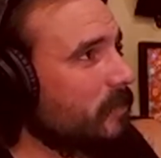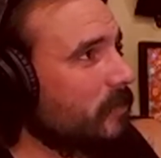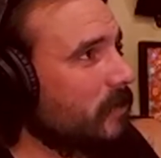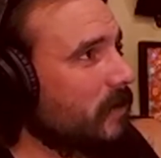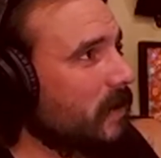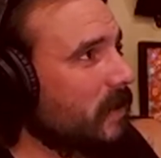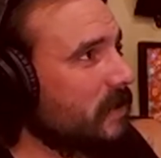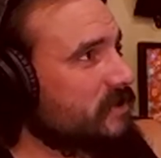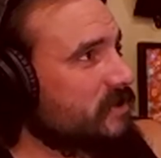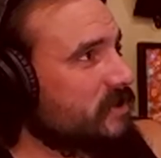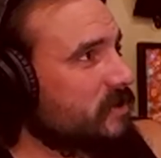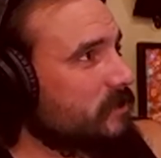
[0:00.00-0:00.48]

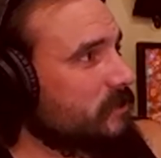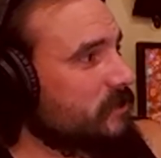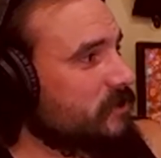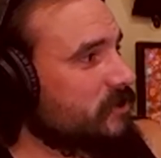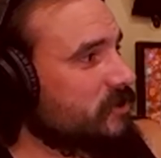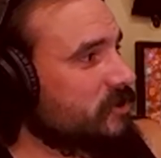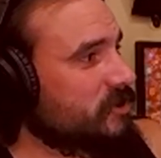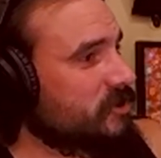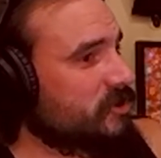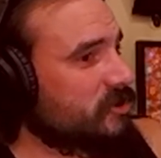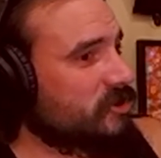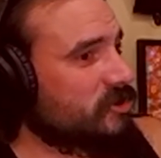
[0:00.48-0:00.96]
has to be
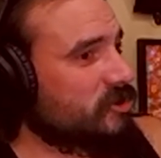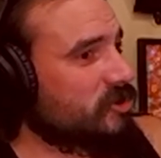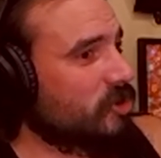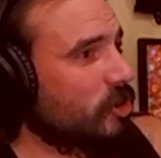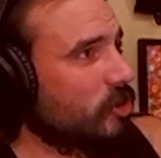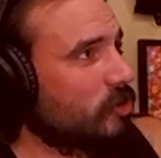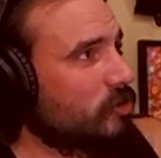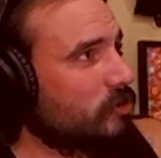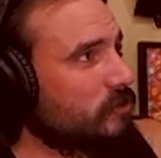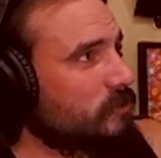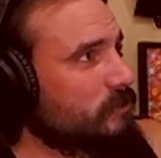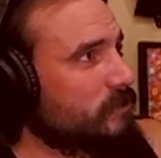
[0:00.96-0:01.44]

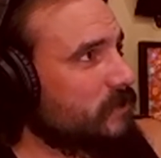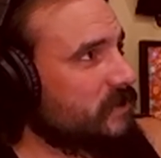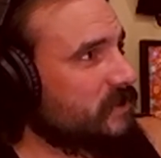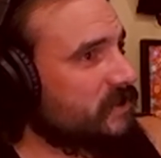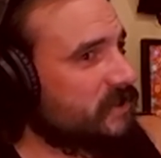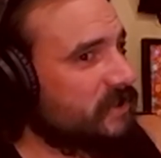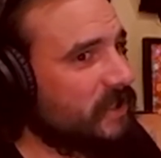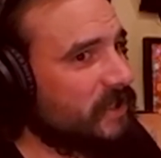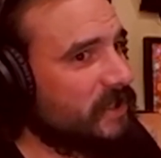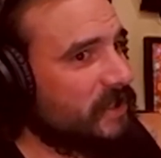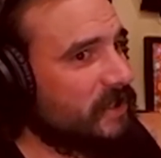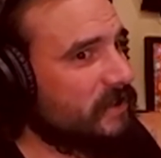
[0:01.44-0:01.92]
so
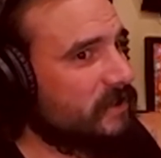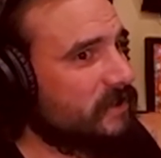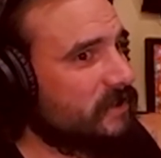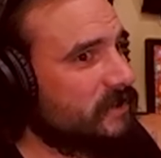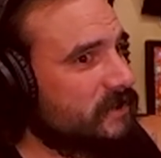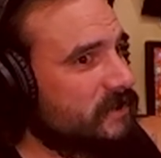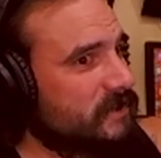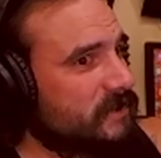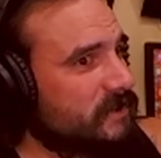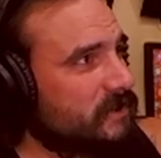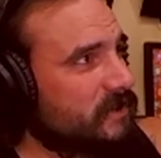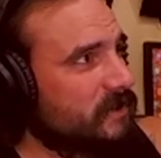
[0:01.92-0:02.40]

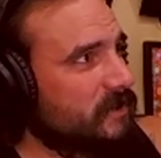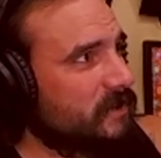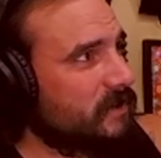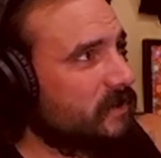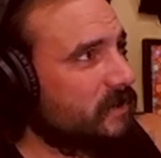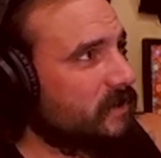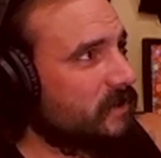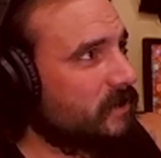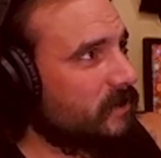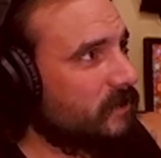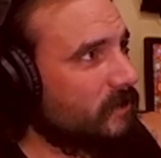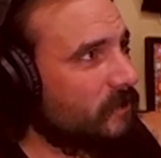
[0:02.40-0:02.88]
meticulously
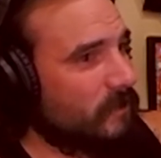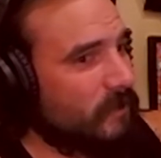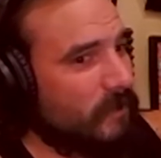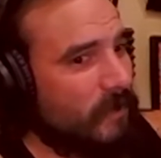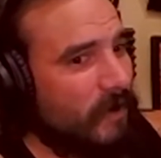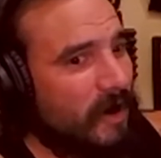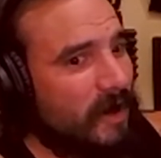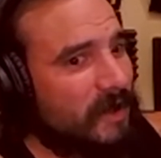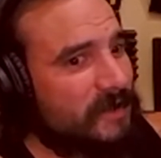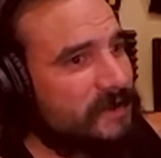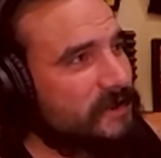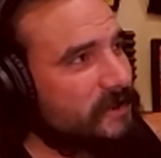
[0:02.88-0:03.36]

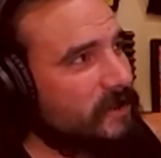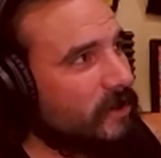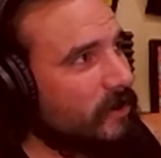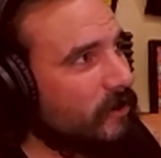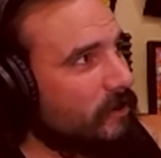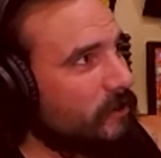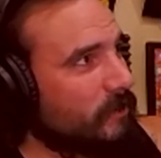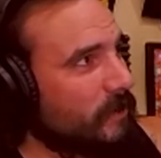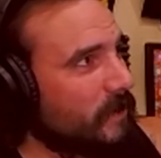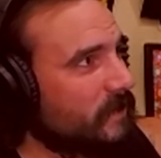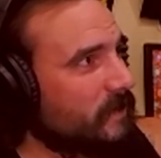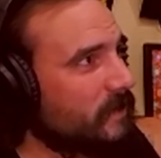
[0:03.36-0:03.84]
watched
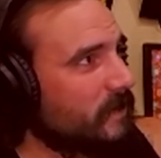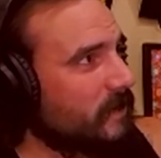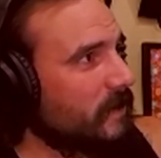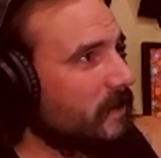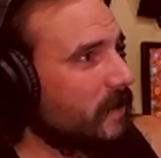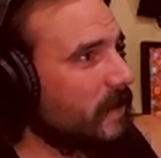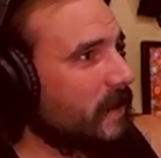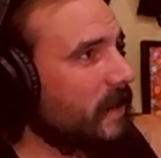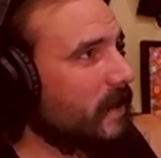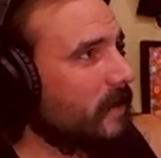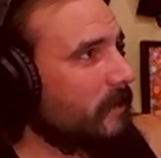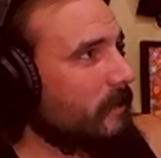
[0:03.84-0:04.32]
all the way to the
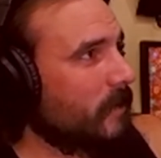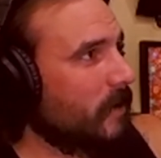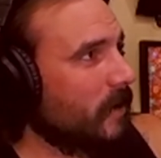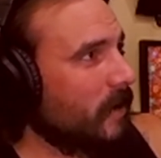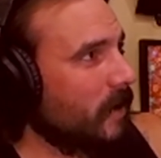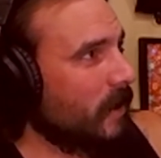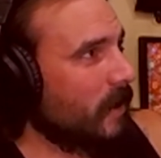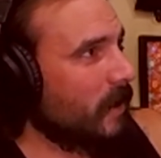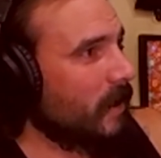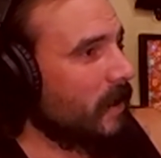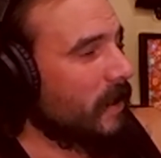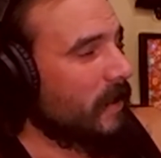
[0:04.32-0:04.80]
lab
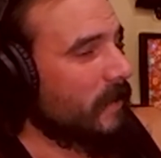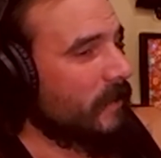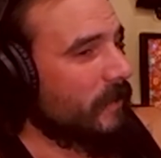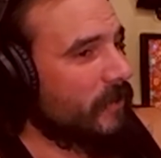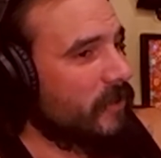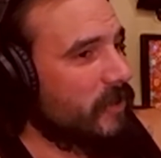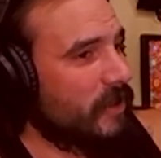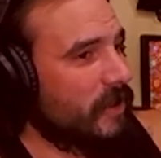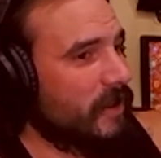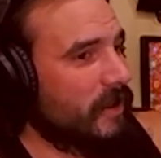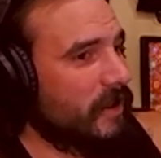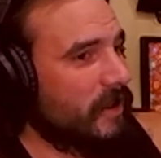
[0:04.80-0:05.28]

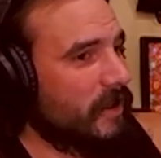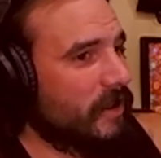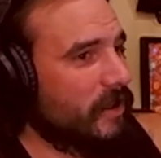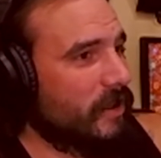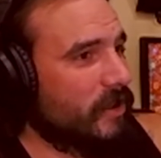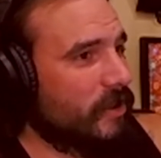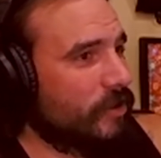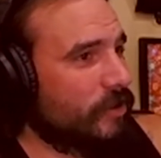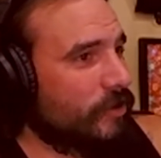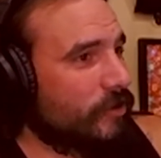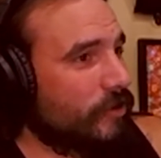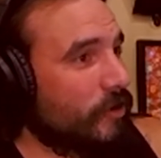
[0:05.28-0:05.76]
that
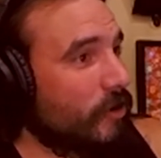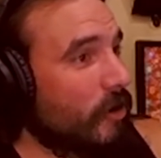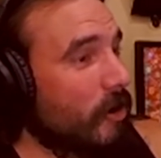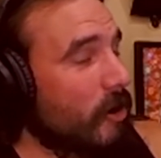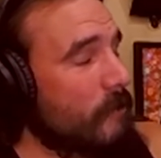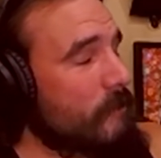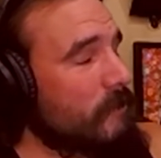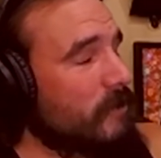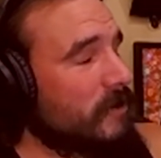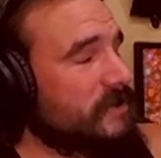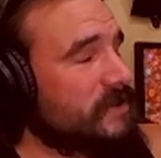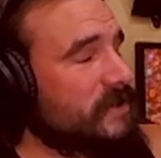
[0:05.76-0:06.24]
you're
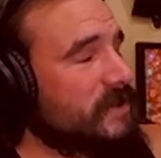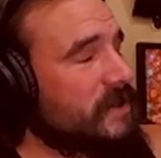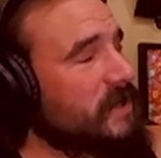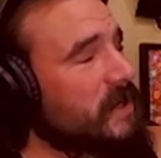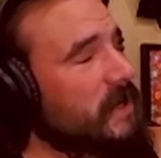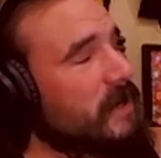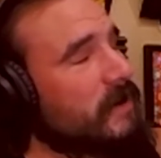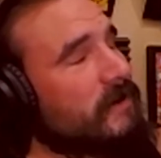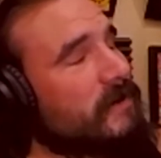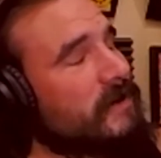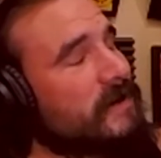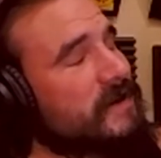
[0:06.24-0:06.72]
almost
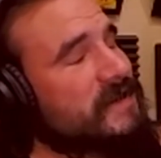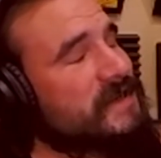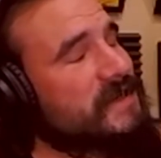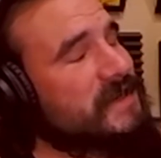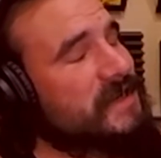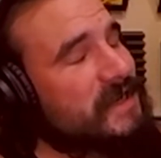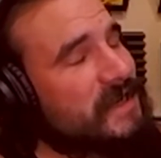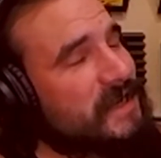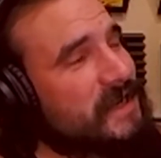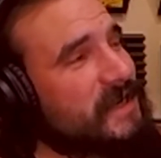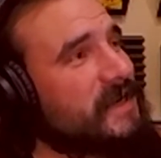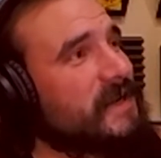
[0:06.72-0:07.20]

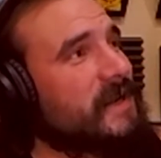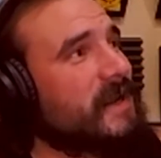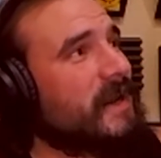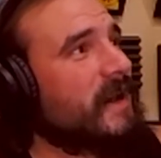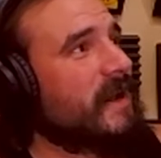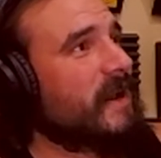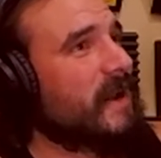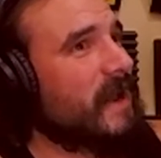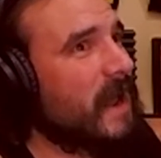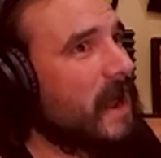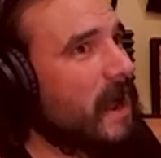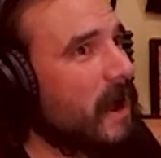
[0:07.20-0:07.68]
guaranteed
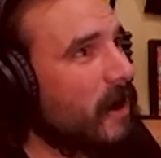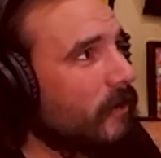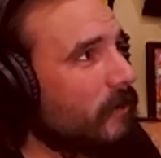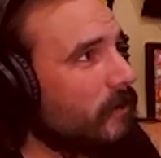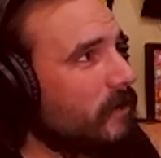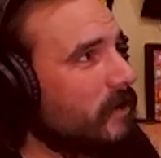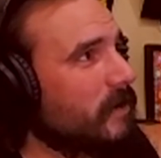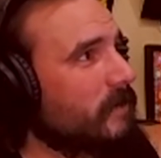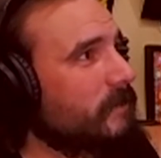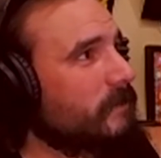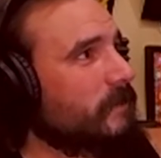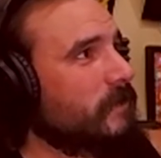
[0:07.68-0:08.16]
an out
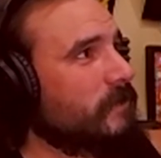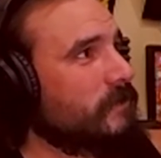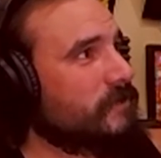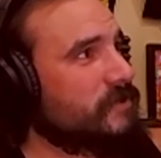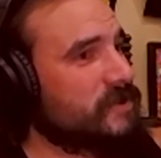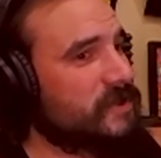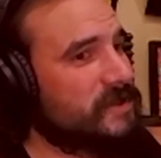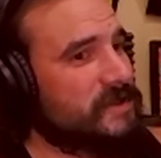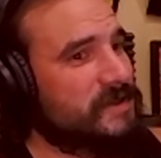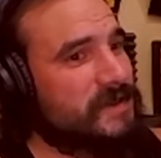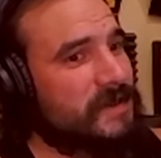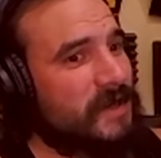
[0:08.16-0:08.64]
if you
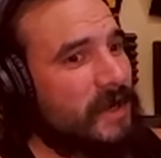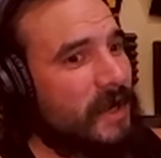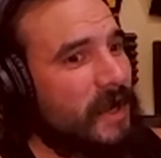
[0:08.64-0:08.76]
just